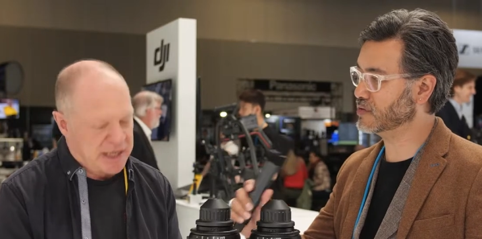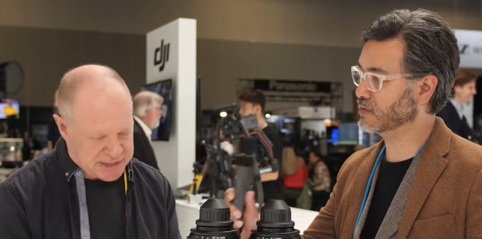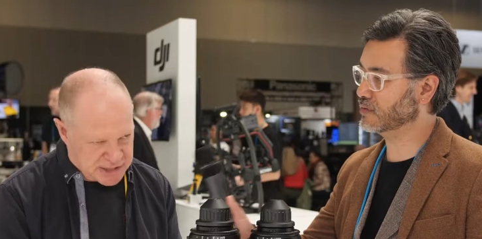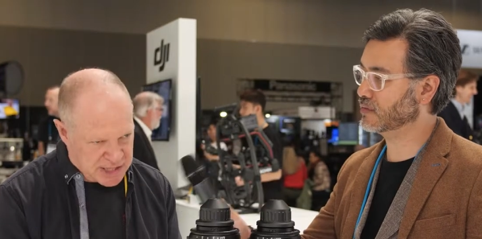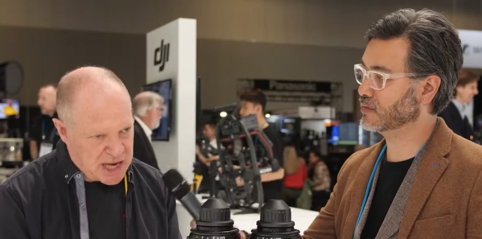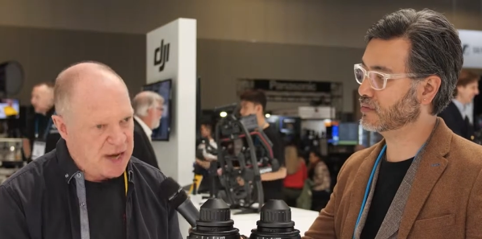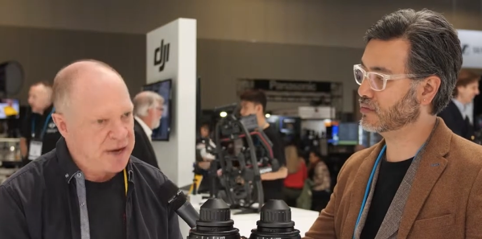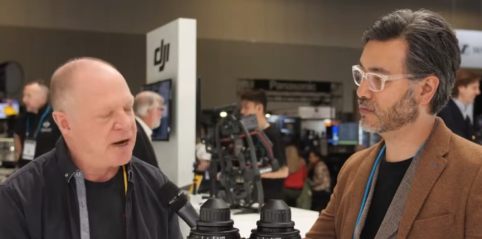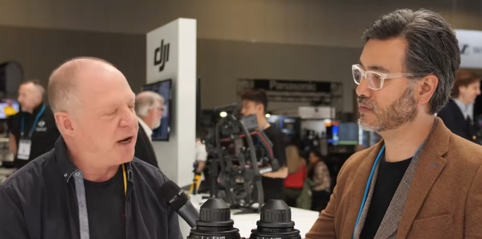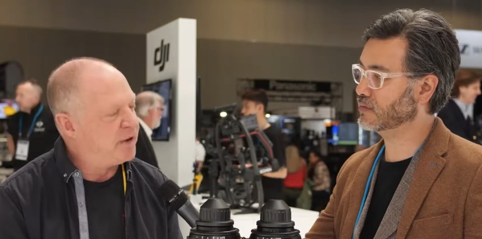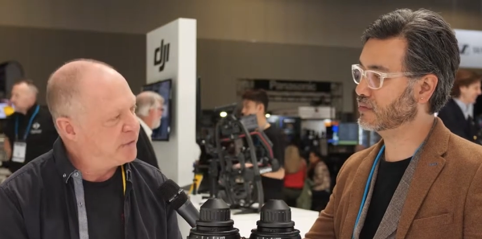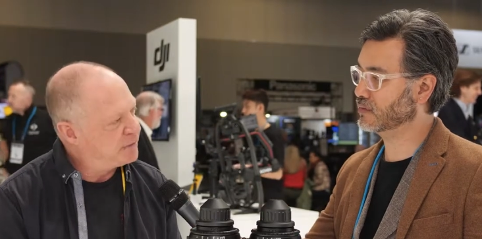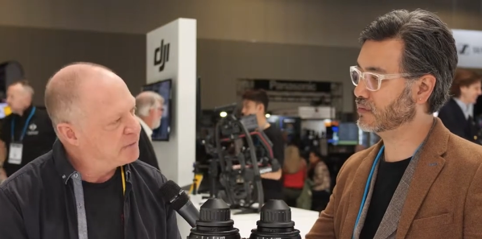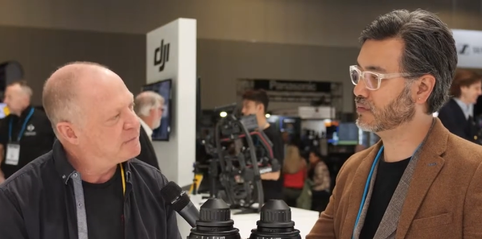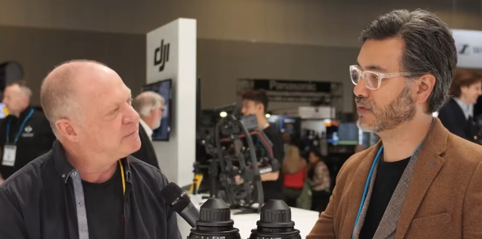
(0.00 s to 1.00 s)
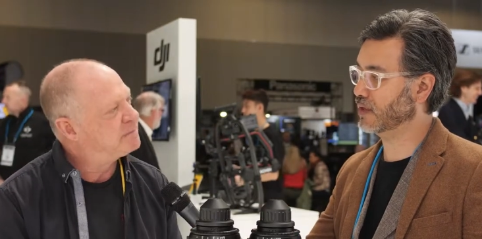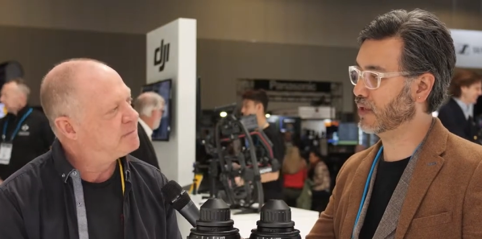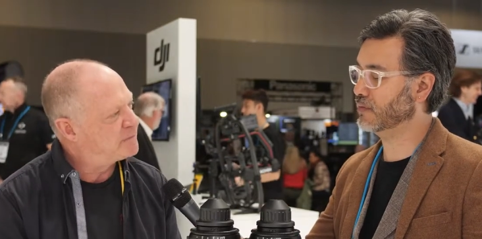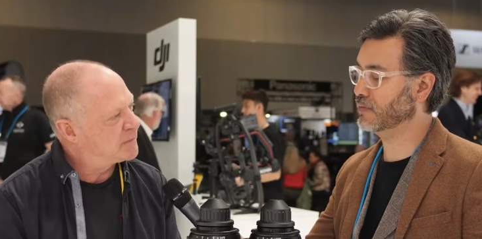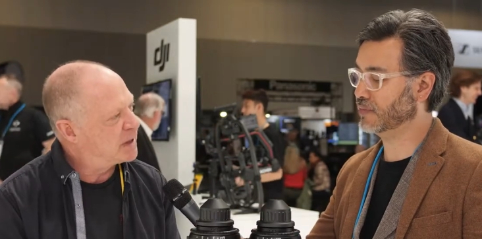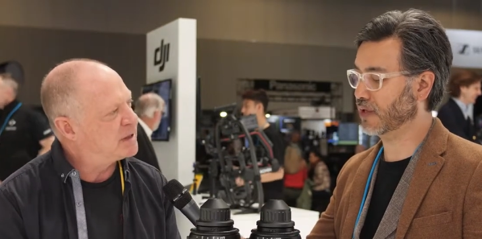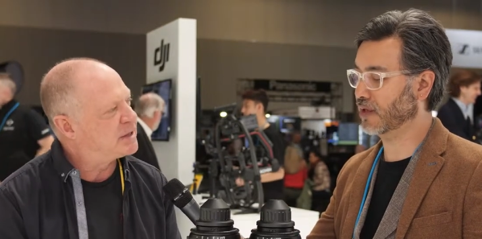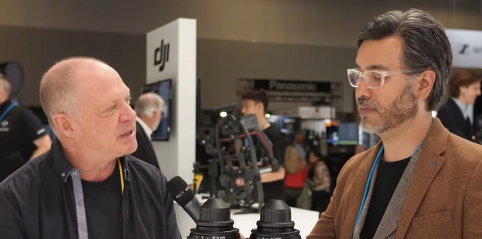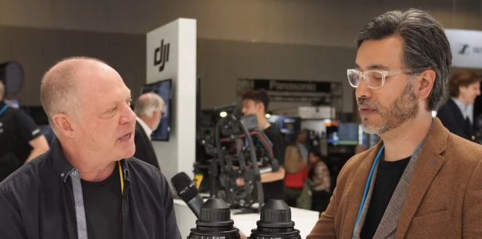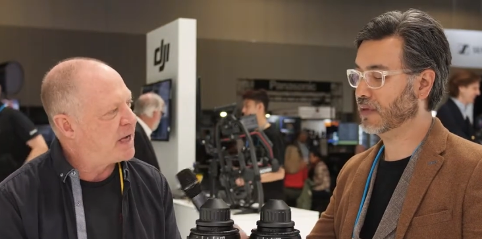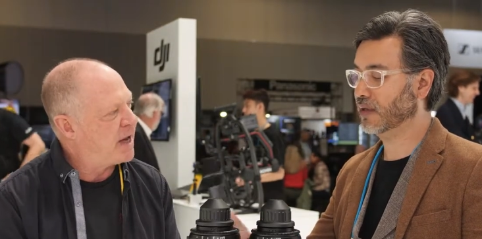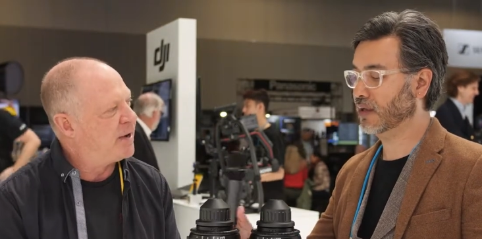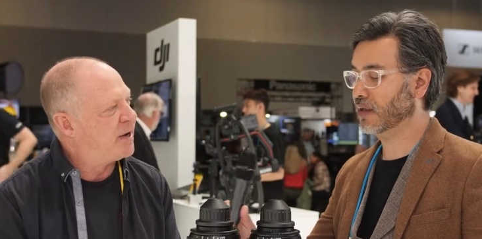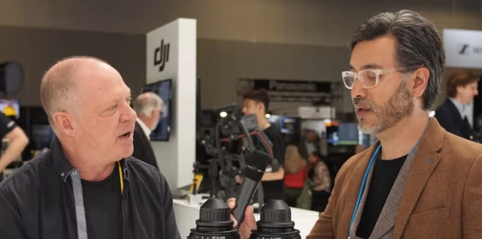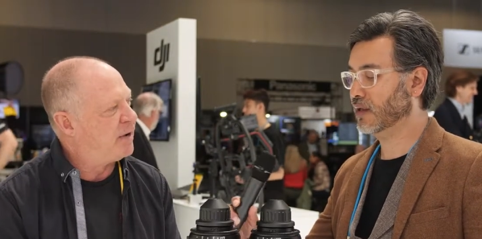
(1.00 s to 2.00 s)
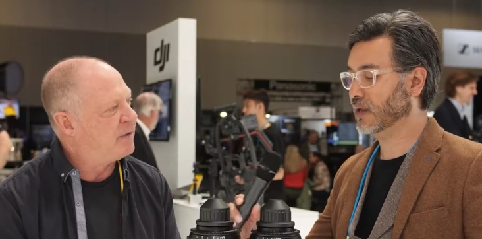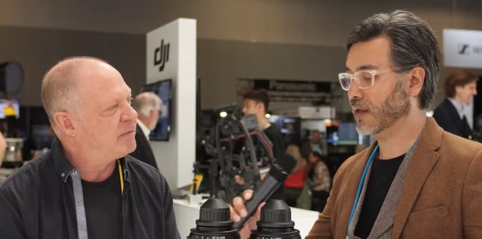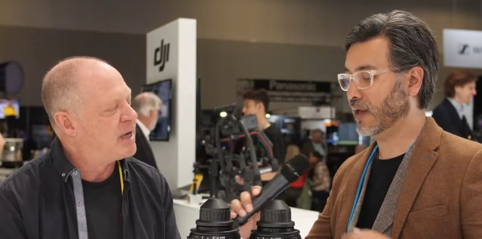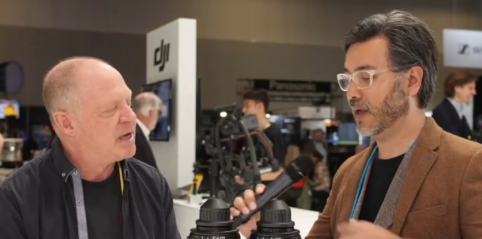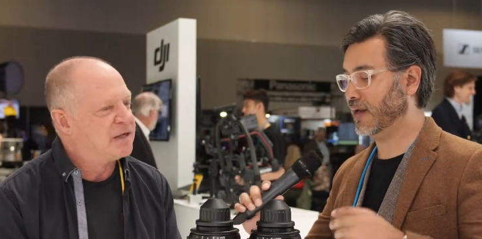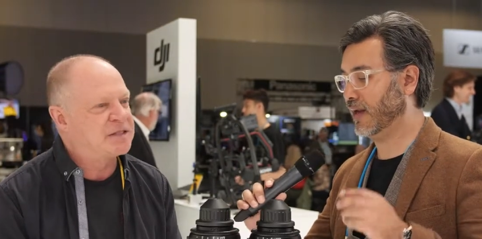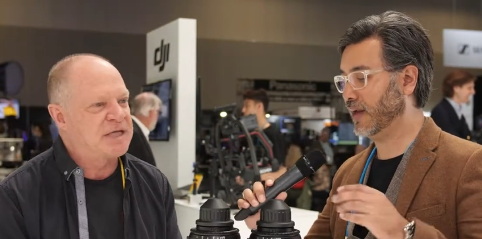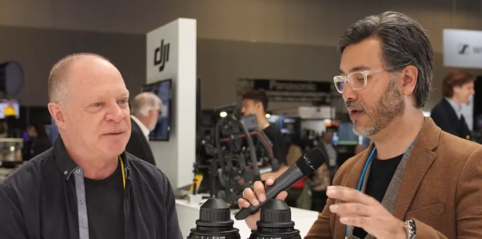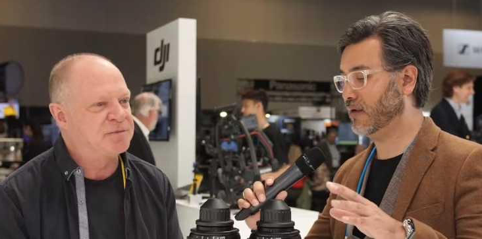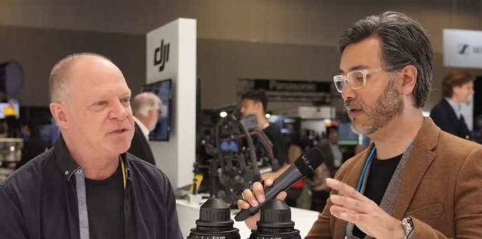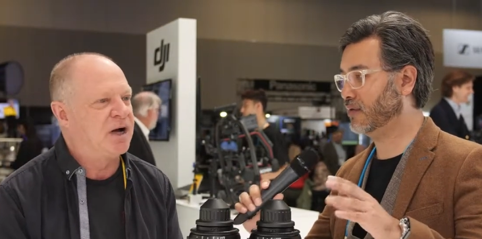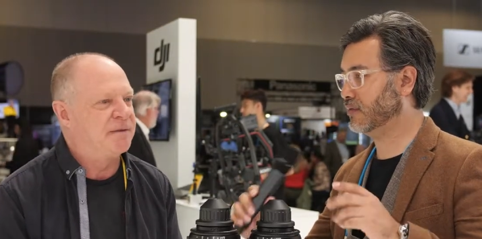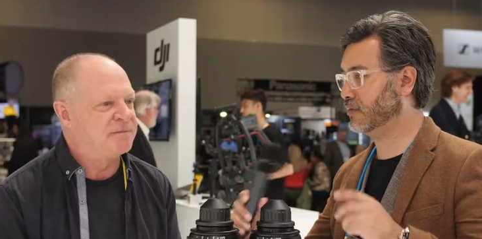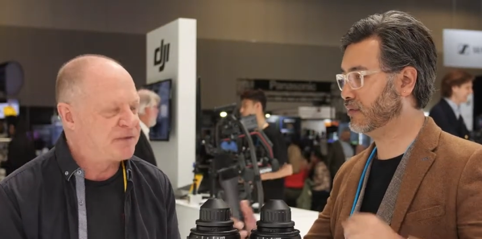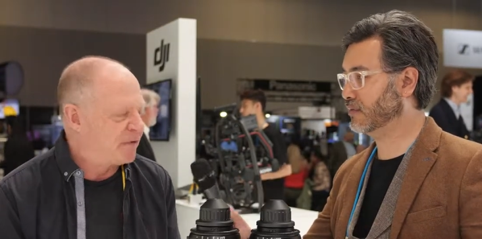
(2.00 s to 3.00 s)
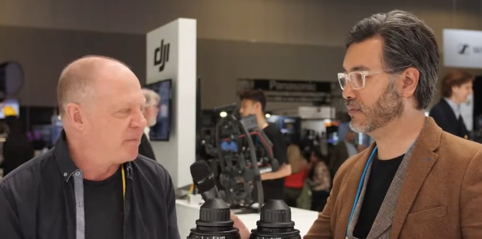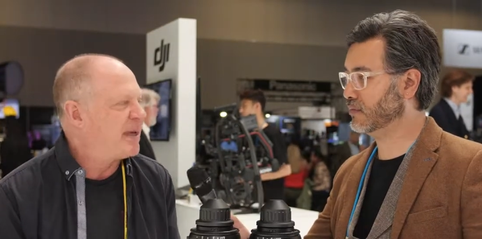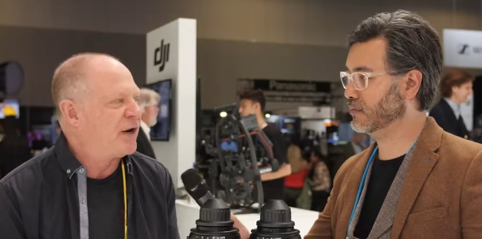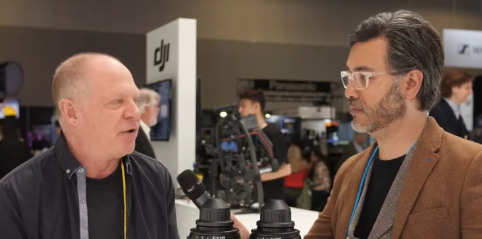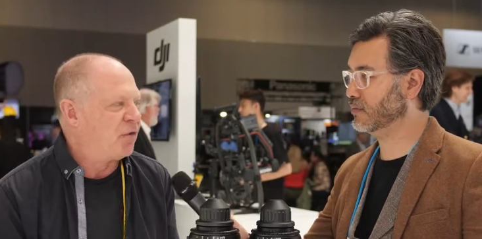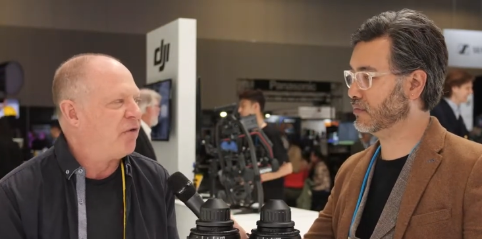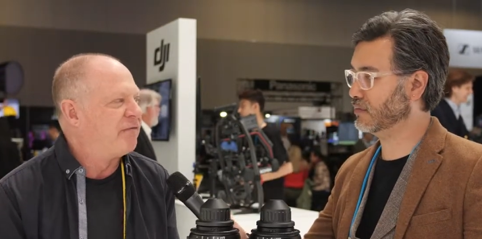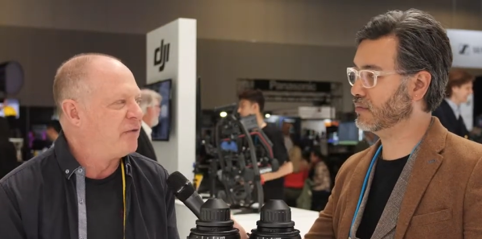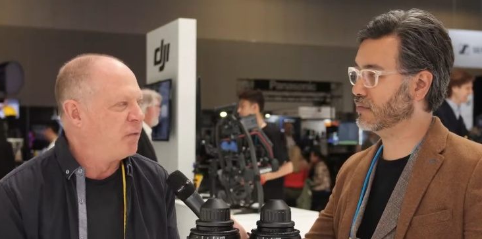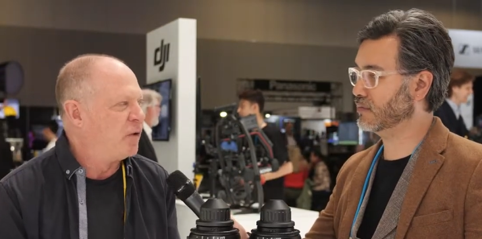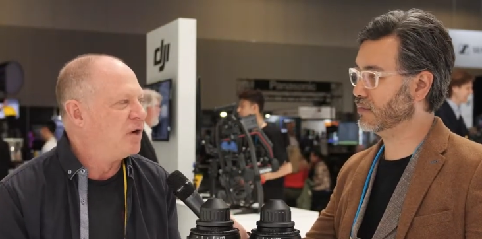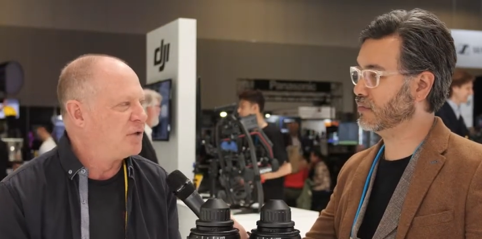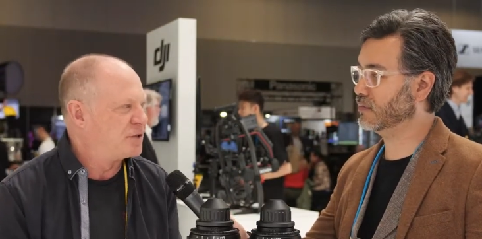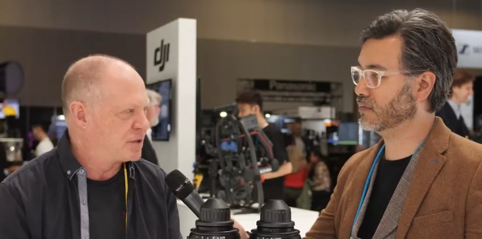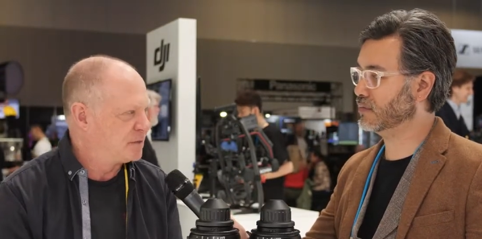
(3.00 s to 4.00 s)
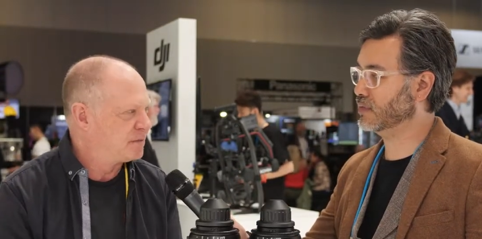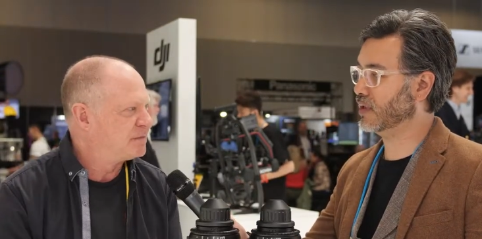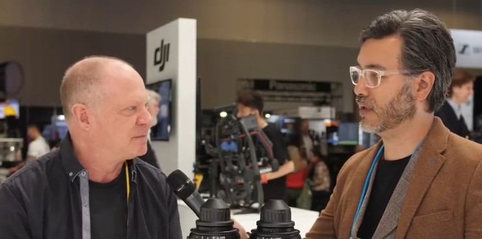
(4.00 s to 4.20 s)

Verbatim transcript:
Speaker 1: It's the unknown. Yeah. It's the unknown. And how? Sometimes for better or for worse.